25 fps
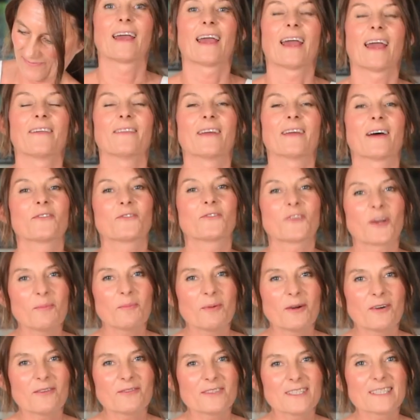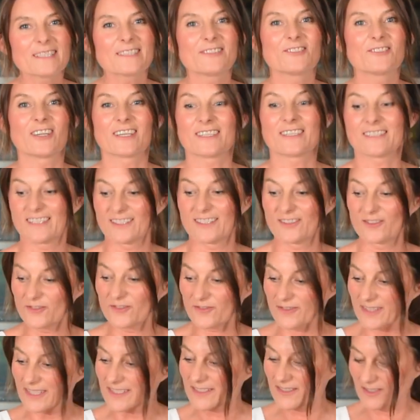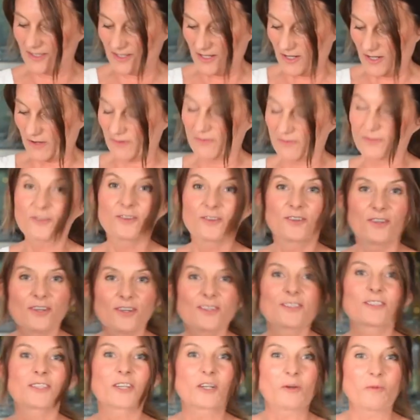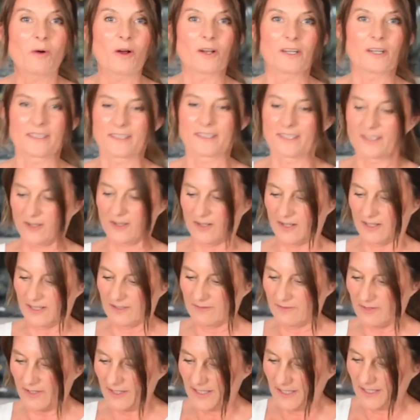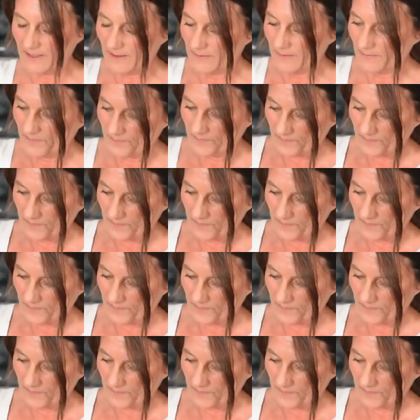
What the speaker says: And on top of this, just a drizzle of good quality olive oil.